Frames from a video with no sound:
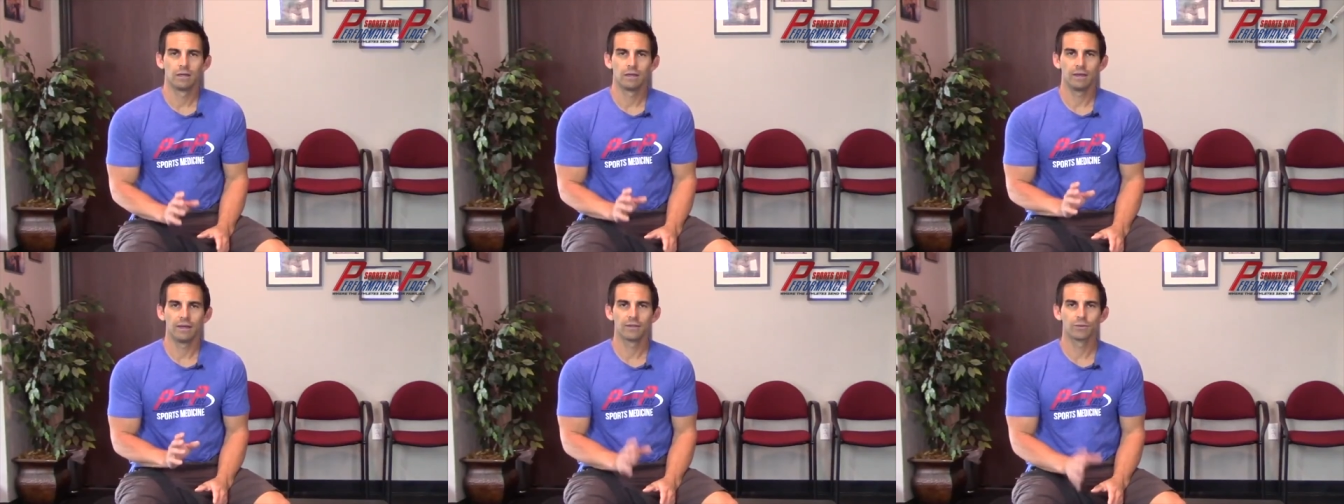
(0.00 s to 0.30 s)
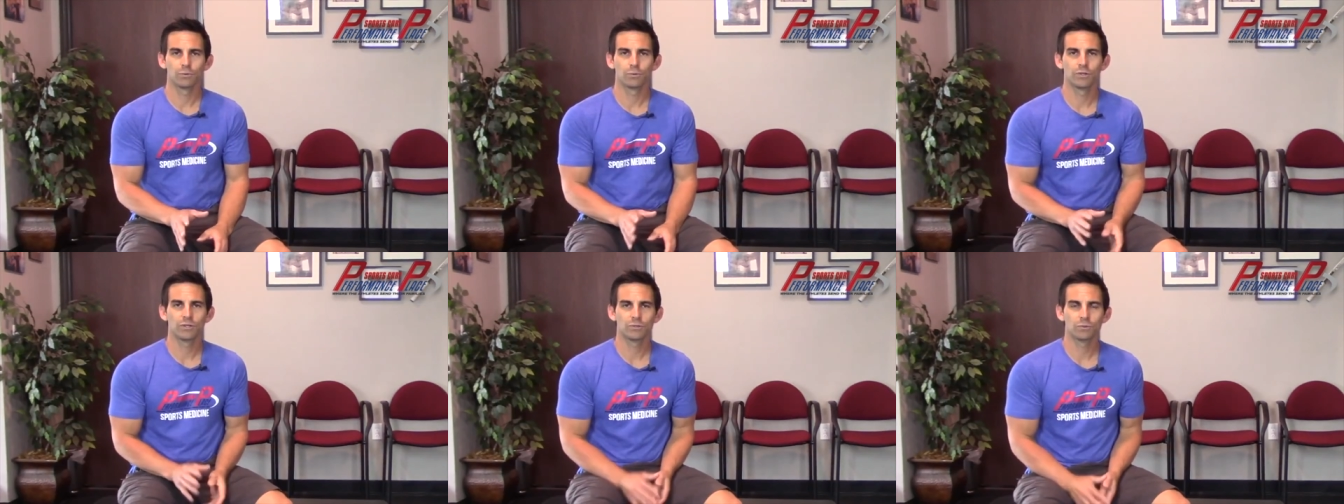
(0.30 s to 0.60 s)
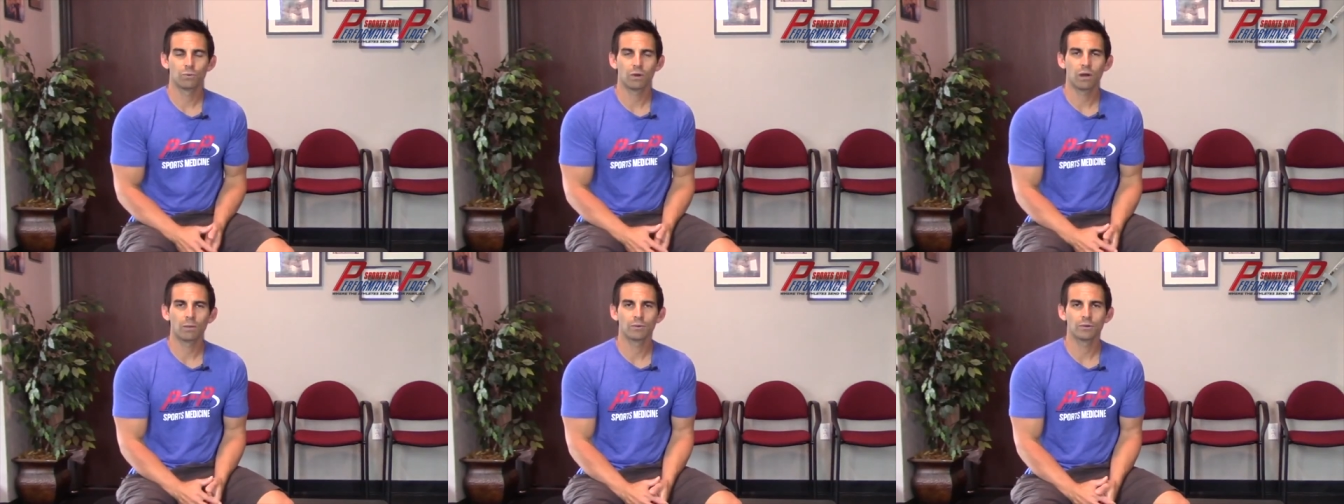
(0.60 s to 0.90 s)
And the
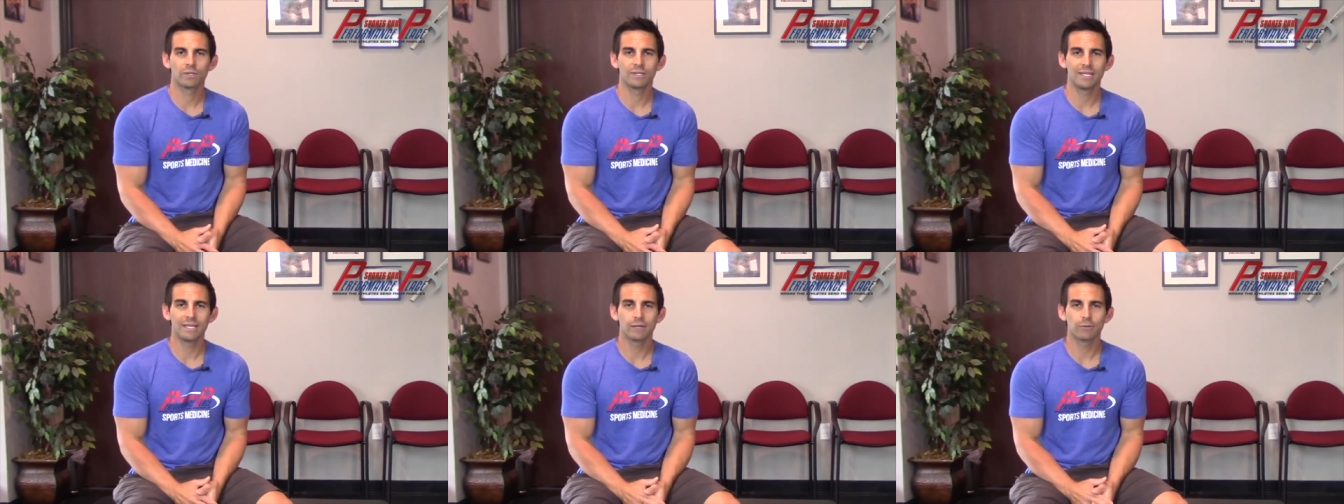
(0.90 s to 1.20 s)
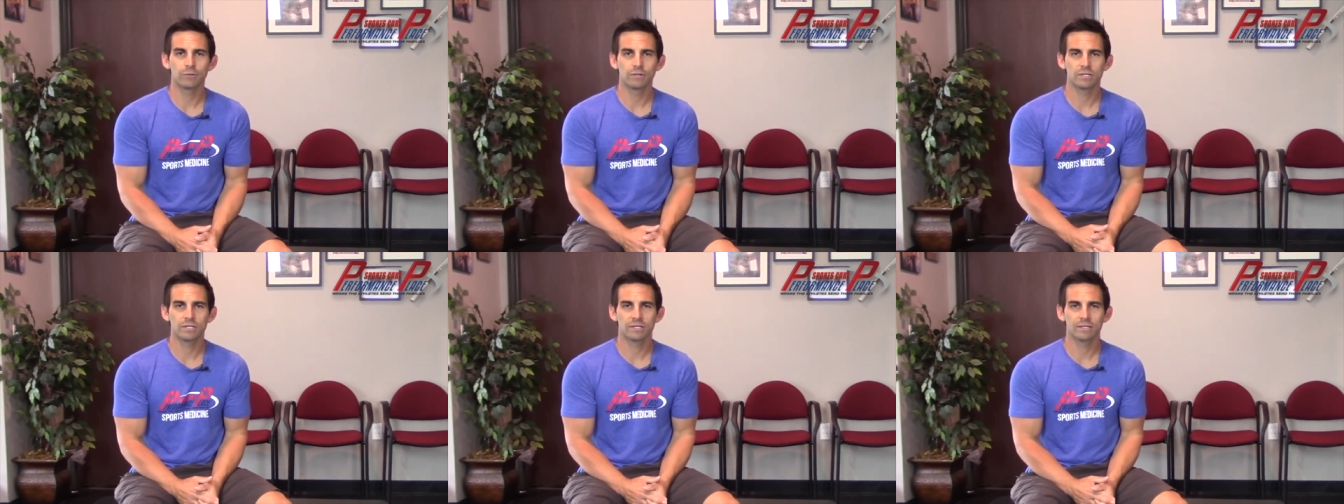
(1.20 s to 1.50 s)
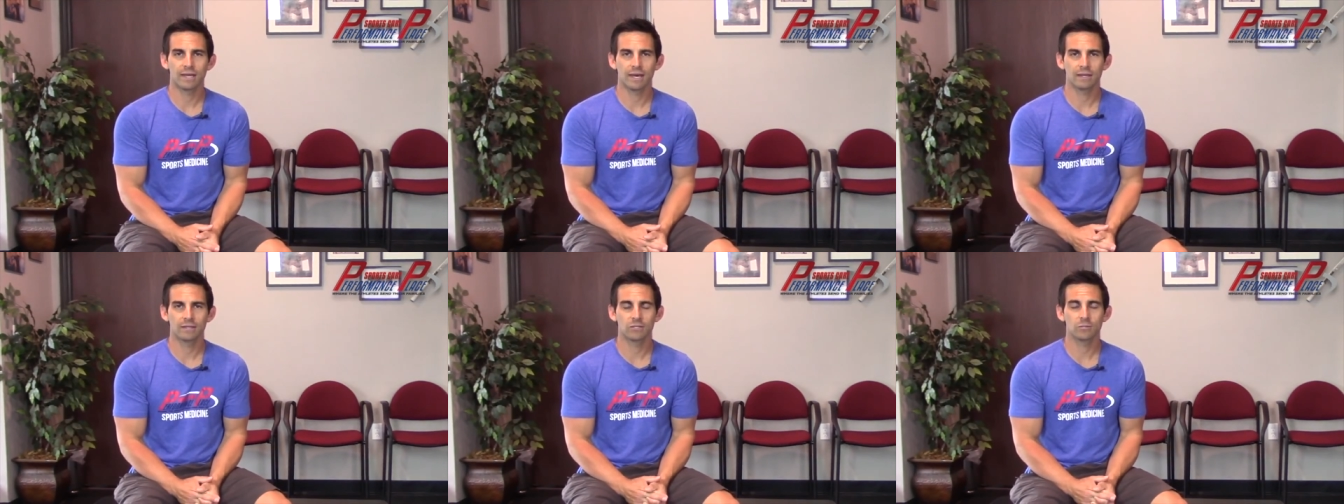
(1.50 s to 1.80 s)
reason why we're
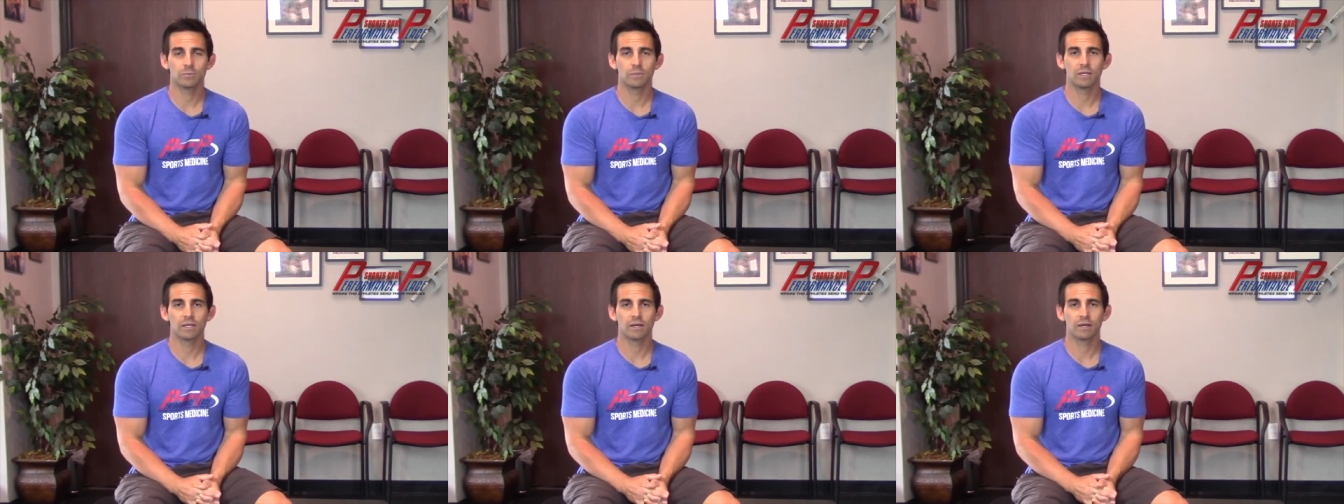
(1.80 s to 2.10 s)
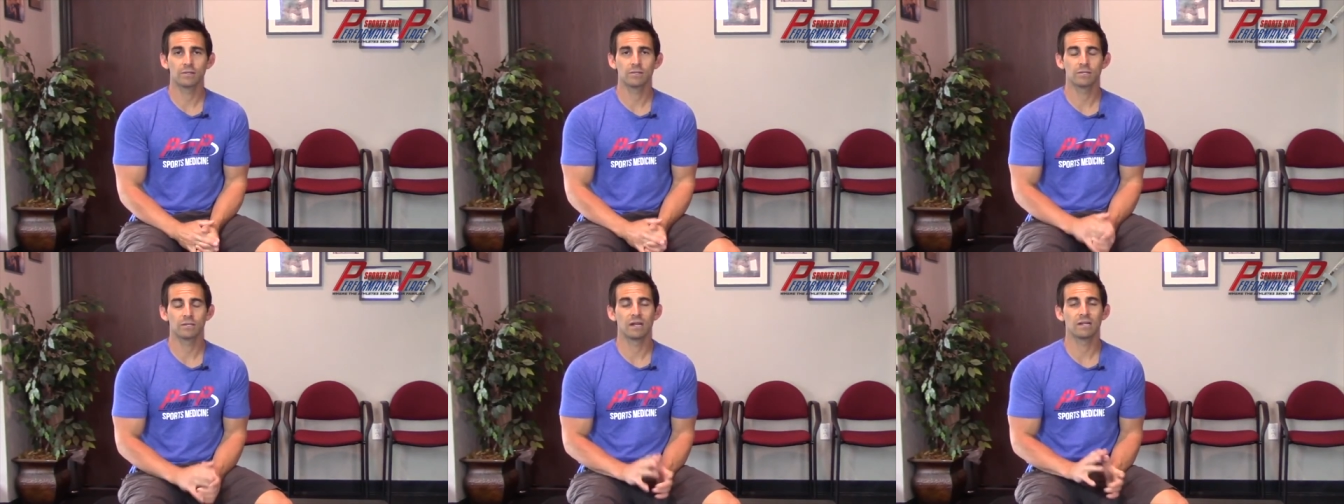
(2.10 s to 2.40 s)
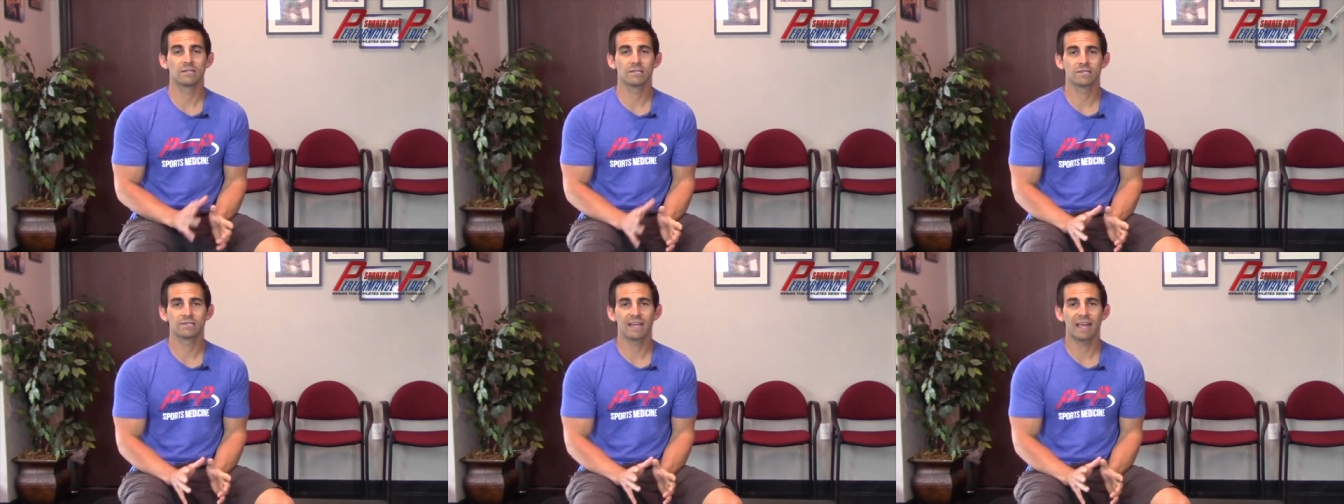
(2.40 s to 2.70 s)
decreasing that is because an
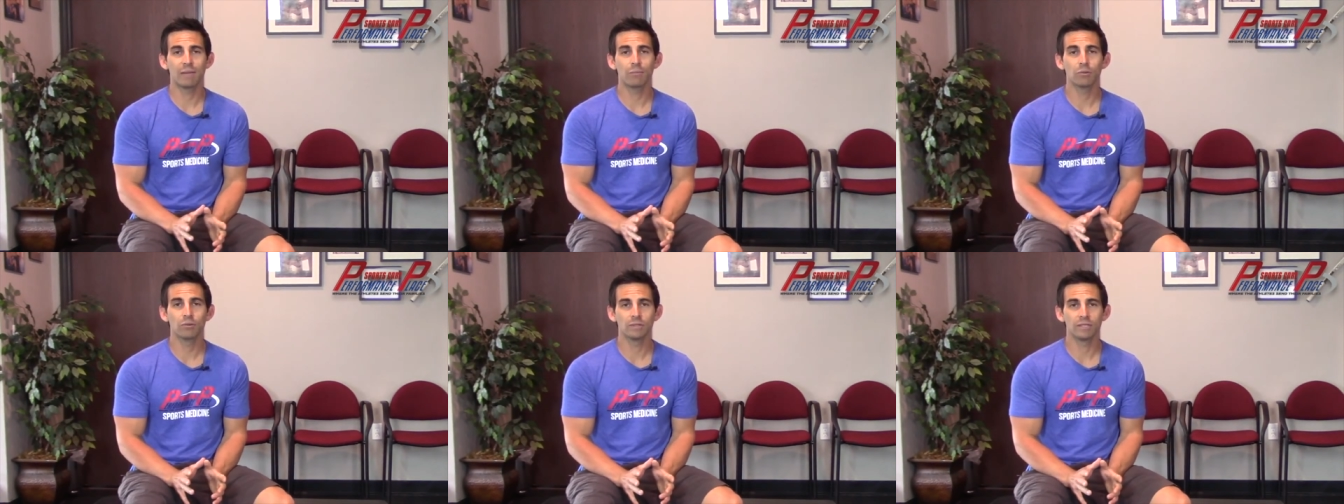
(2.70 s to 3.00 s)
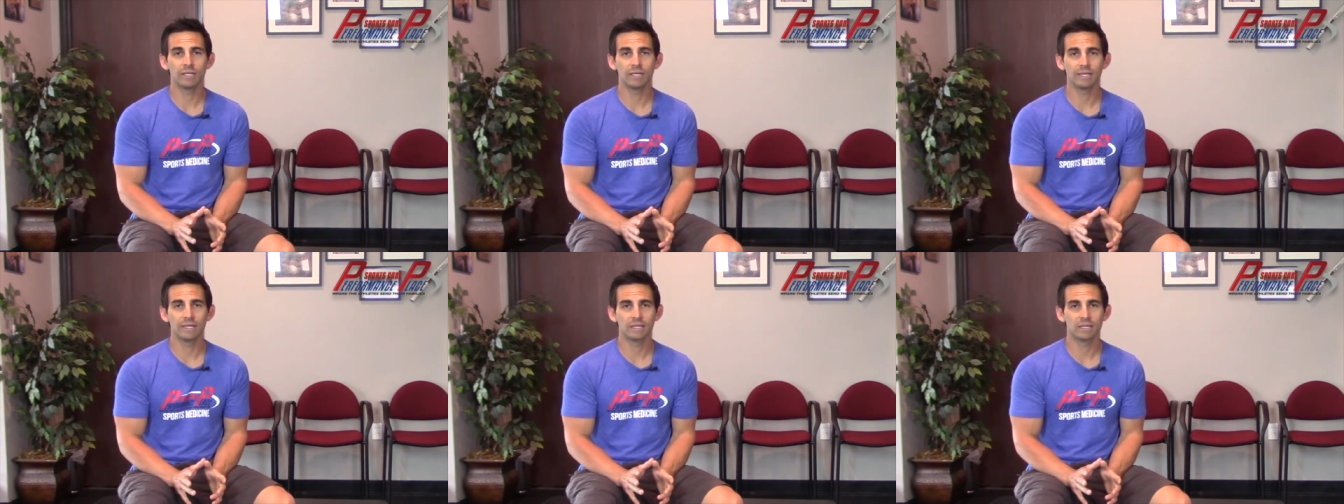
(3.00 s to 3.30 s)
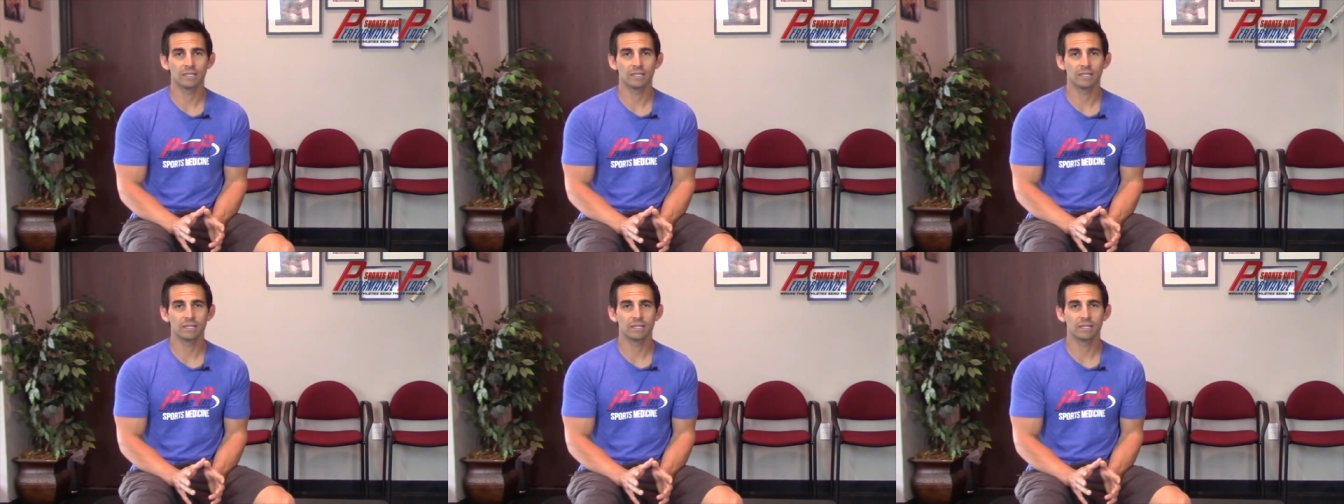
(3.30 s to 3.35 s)
unstable knee,